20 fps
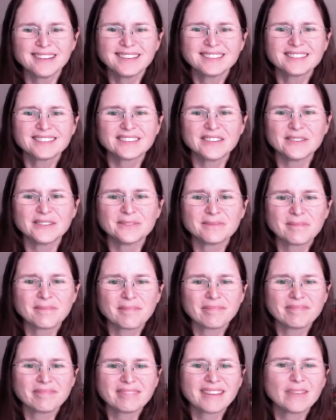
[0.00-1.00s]
So
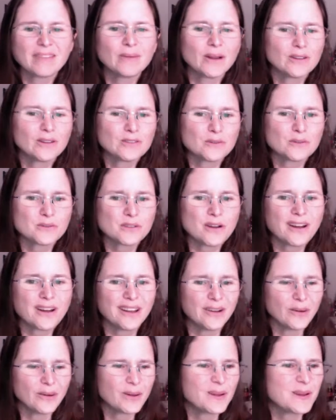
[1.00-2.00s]
we also saw
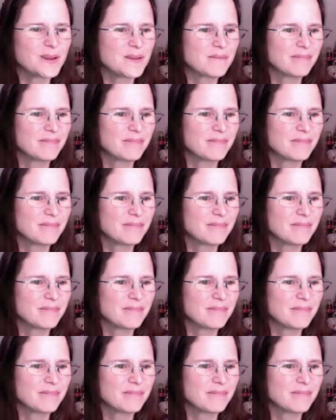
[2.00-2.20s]
elk.